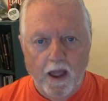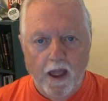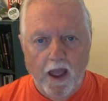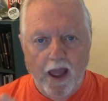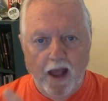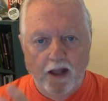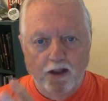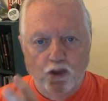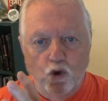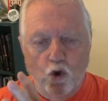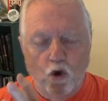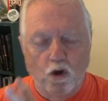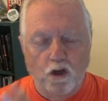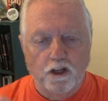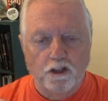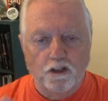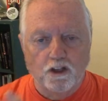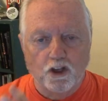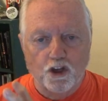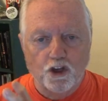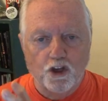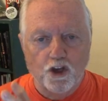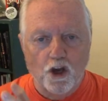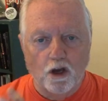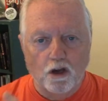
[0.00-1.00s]
Talking
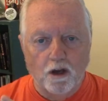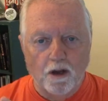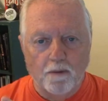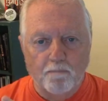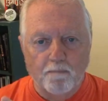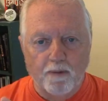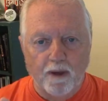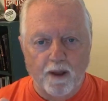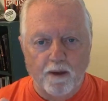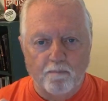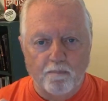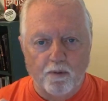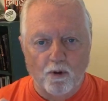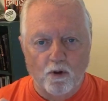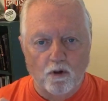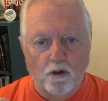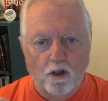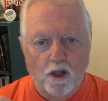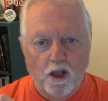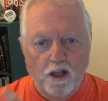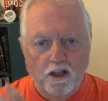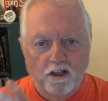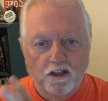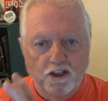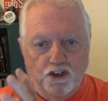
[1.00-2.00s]
to younger people
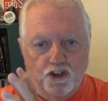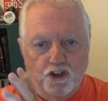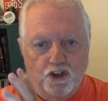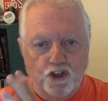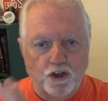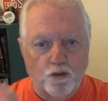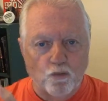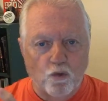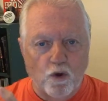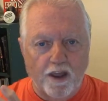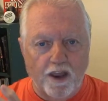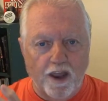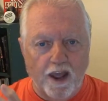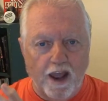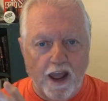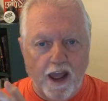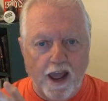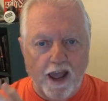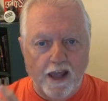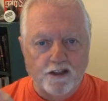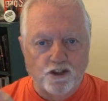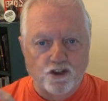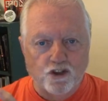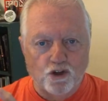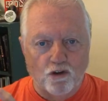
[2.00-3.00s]
to see where their
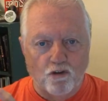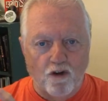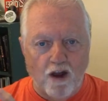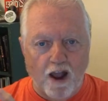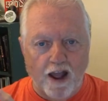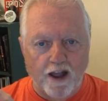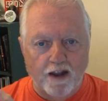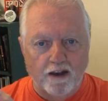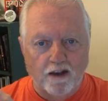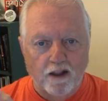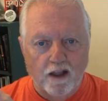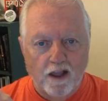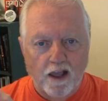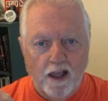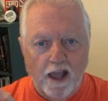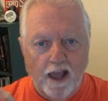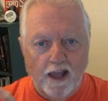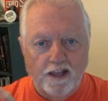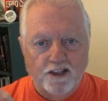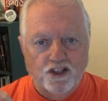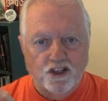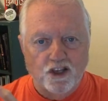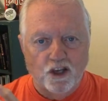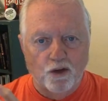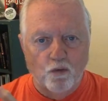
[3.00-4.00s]
heads are at
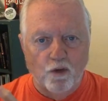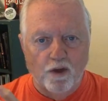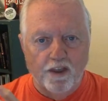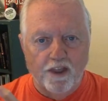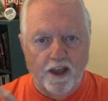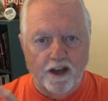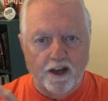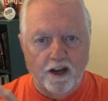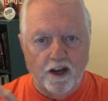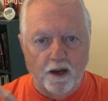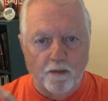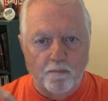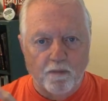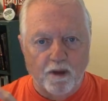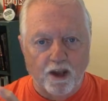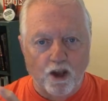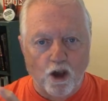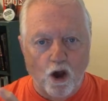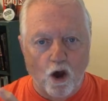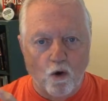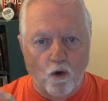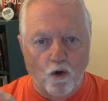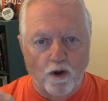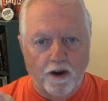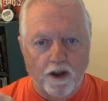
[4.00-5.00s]
and see where they're going to be
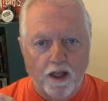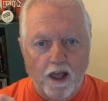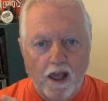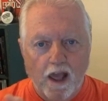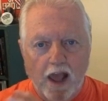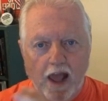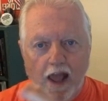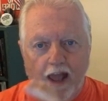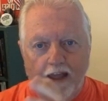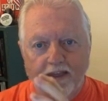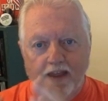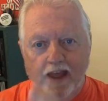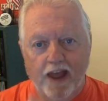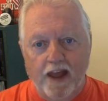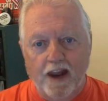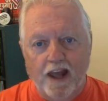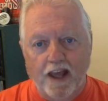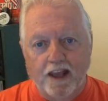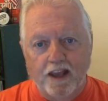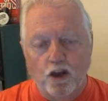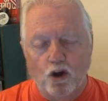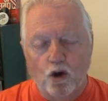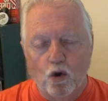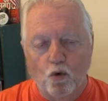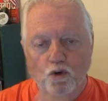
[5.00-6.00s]
going. And then I
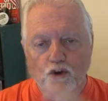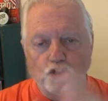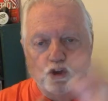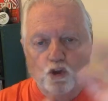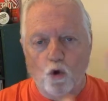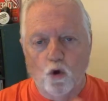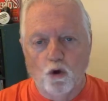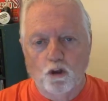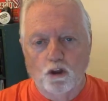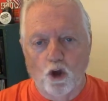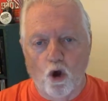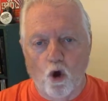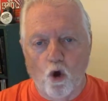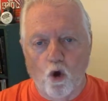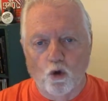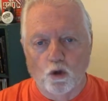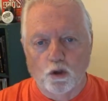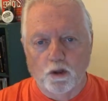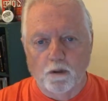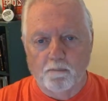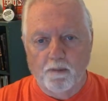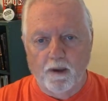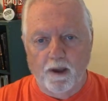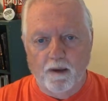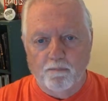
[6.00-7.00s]
could always talk to
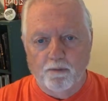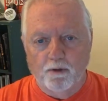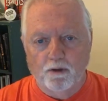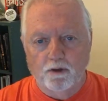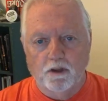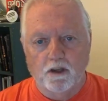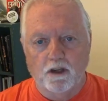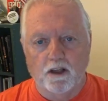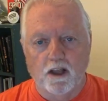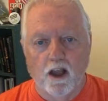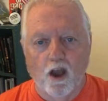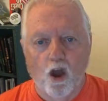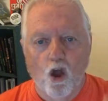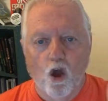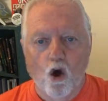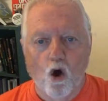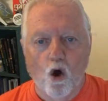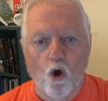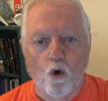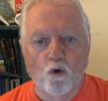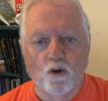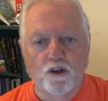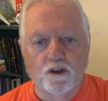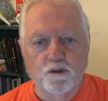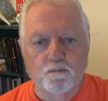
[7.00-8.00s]
older people to
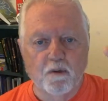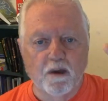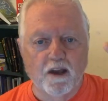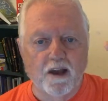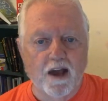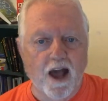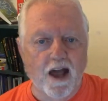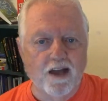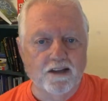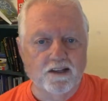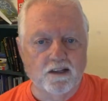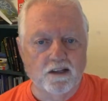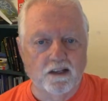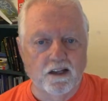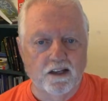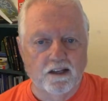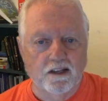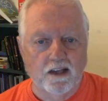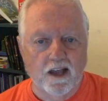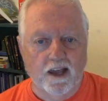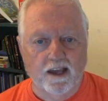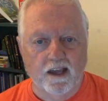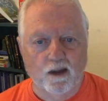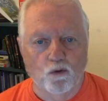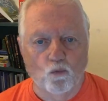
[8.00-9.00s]
always be constantly
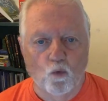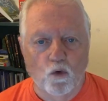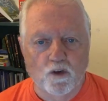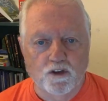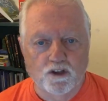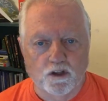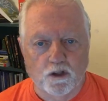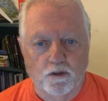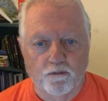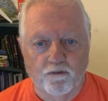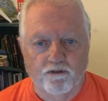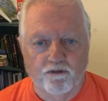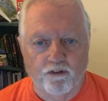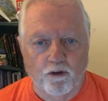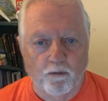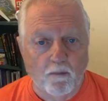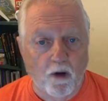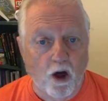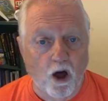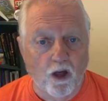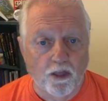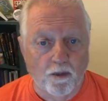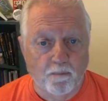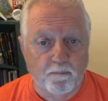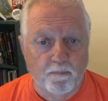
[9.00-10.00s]
taking wisdom from
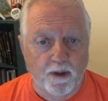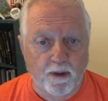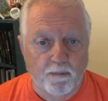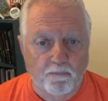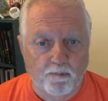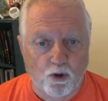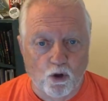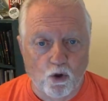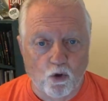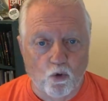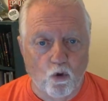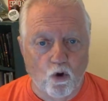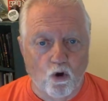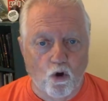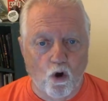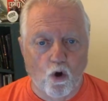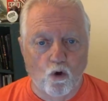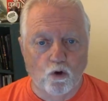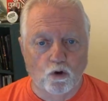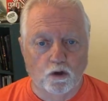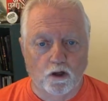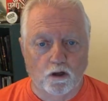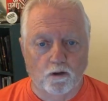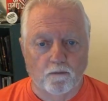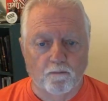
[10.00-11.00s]
other people who are
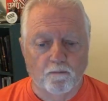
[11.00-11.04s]
older.